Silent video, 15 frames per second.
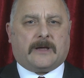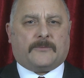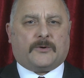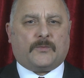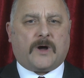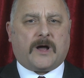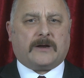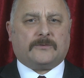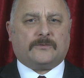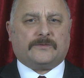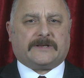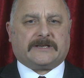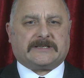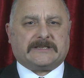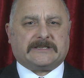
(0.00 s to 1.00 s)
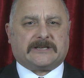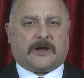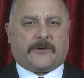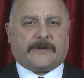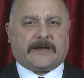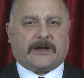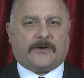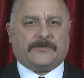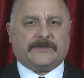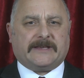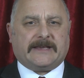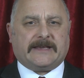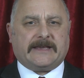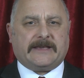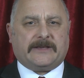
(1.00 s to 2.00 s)
But while all this is going on,
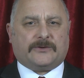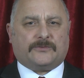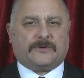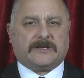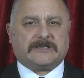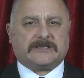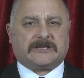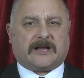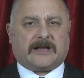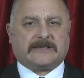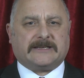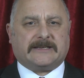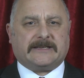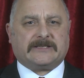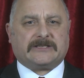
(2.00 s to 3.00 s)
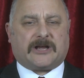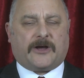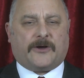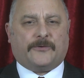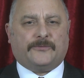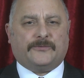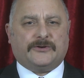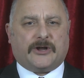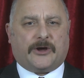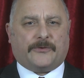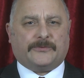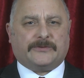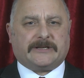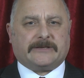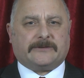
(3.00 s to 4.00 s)
the EU has started its own
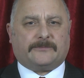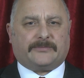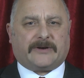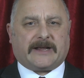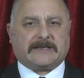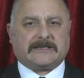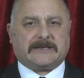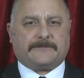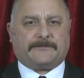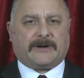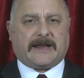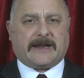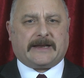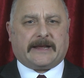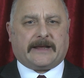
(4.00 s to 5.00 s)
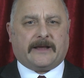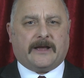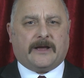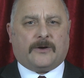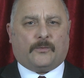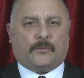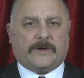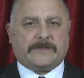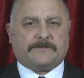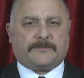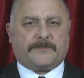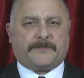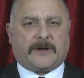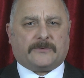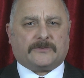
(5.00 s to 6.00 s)
no deal Brexit planning, with
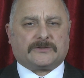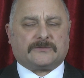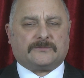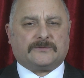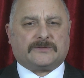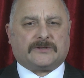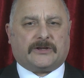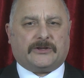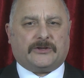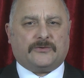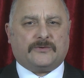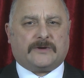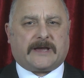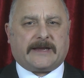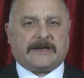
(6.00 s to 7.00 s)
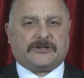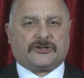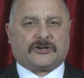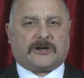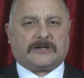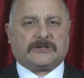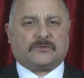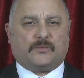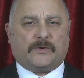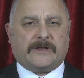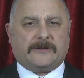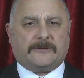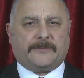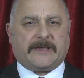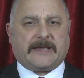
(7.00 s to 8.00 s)
proposals that UK trucks
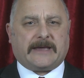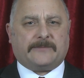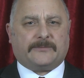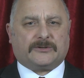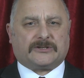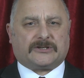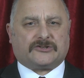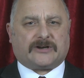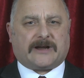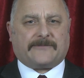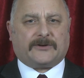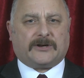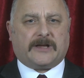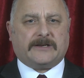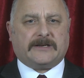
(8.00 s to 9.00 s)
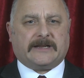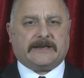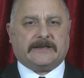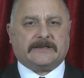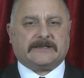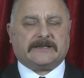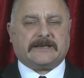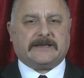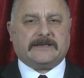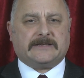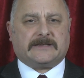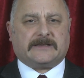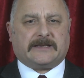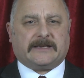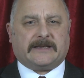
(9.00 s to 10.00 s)
will be able to travel unhindered
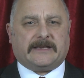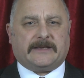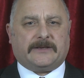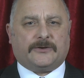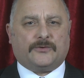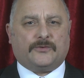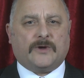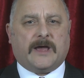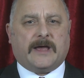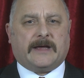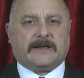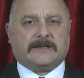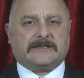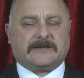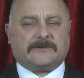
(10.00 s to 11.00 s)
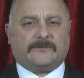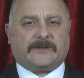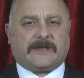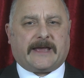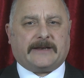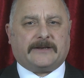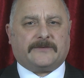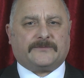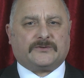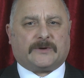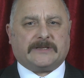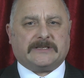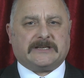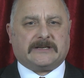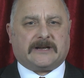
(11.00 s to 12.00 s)
into the EU until the end of
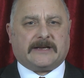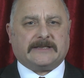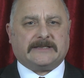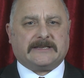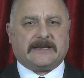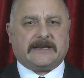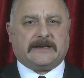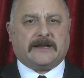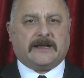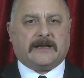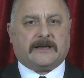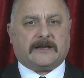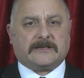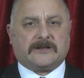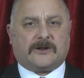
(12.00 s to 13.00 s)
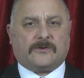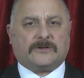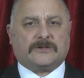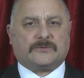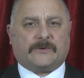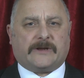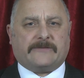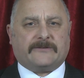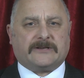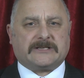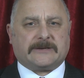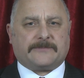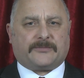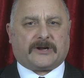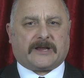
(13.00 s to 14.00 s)
2019, as long as we
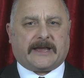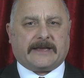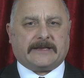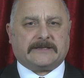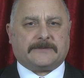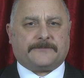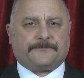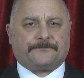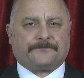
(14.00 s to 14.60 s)
reciprocate.